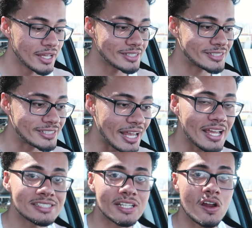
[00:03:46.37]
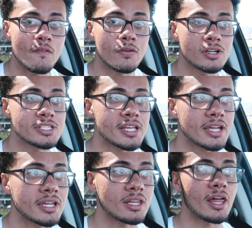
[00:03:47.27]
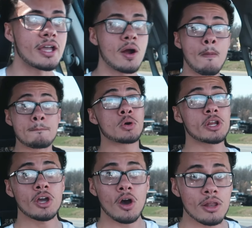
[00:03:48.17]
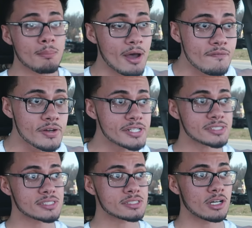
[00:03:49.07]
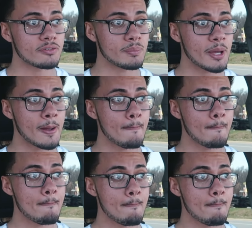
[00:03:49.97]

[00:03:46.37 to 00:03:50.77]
Stands there for a second, like her booty all in my face and stuff, man.